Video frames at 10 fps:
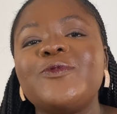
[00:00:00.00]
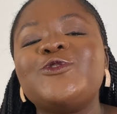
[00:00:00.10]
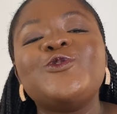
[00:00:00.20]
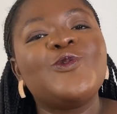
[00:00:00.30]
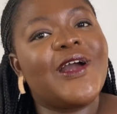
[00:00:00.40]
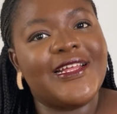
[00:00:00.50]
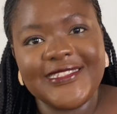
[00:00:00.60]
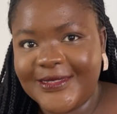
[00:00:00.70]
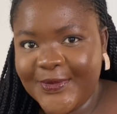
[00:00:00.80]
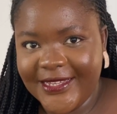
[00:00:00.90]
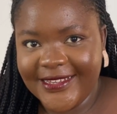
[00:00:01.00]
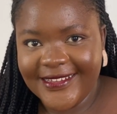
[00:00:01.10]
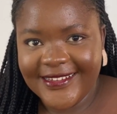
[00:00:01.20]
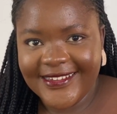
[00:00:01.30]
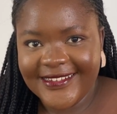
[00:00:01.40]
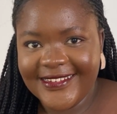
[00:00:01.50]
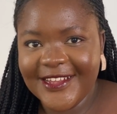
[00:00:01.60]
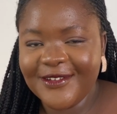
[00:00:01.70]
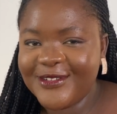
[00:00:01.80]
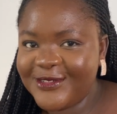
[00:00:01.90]
should look at me,
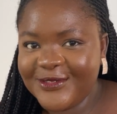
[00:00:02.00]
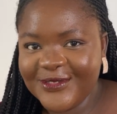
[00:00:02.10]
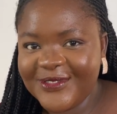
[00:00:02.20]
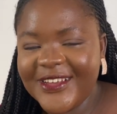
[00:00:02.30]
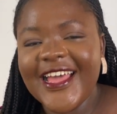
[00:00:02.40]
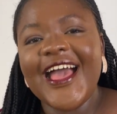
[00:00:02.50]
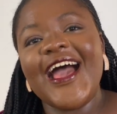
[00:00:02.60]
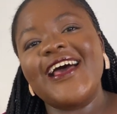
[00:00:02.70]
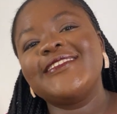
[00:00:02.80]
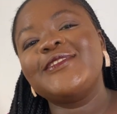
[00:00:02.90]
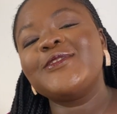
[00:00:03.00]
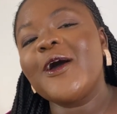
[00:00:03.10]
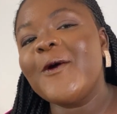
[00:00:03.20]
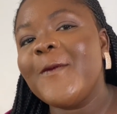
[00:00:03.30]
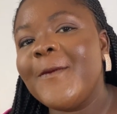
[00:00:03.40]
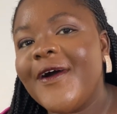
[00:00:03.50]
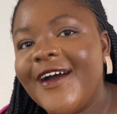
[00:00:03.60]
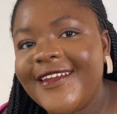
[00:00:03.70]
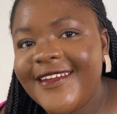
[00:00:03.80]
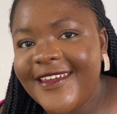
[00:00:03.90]
negodu, and
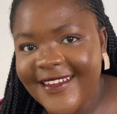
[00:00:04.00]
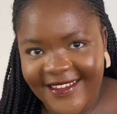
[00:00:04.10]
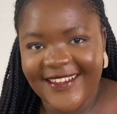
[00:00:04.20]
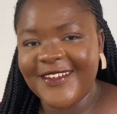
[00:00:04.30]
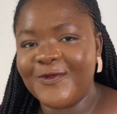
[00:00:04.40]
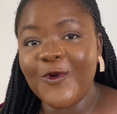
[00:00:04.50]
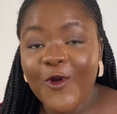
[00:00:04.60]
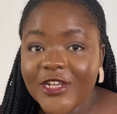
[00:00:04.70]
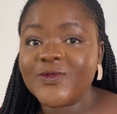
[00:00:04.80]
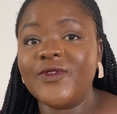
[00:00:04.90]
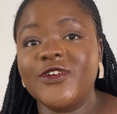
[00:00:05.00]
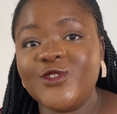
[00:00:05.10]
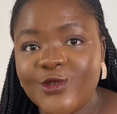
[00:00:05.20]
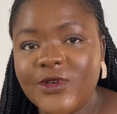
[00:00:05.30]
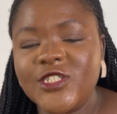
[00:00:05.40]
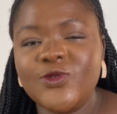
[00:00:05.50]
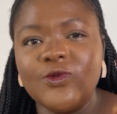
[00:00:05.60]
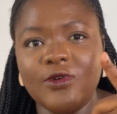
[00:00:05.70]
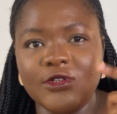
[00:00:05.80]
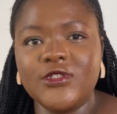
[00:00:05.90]
somebody will ghost me for 2 weeks. You
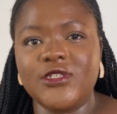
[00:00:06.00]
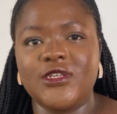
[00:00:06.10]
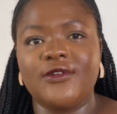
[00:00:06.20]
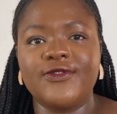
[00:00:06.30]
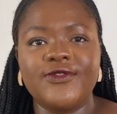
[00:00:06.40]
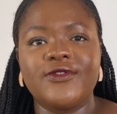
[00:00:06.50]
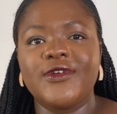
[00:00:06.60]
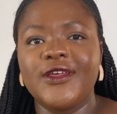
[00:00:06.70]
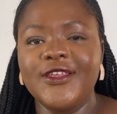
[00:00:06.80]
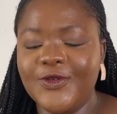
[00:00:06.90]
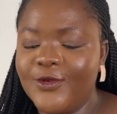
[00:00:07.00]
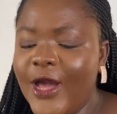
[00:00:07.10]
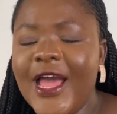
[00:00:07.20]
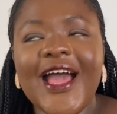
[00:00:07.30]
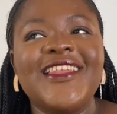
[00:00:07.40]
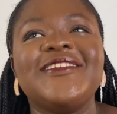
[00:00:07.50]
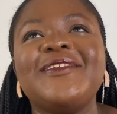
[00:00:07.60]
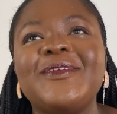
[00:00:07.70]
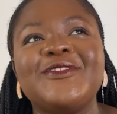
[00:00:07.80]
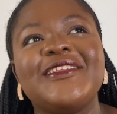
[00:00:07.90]
will ghost yourself. You will. Then
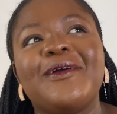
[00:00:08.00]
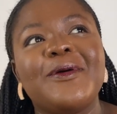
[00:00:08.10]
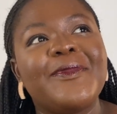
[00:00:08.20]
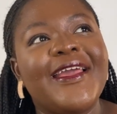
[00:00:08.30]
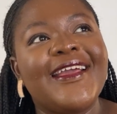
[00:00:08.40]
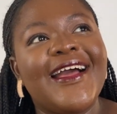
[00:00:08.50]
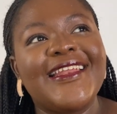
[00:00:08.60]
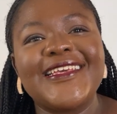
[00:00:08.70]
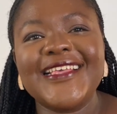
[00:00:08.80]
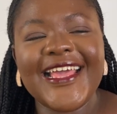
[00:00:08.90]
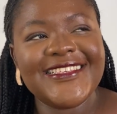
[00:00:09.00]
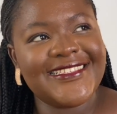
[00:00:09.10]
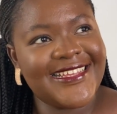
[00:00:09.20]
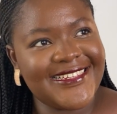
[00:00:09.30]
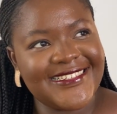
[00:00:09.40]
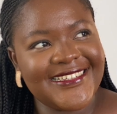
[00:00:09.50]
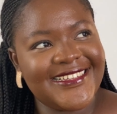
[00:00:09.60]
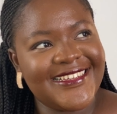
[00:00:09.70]
I just think, I'm like, and I stayed.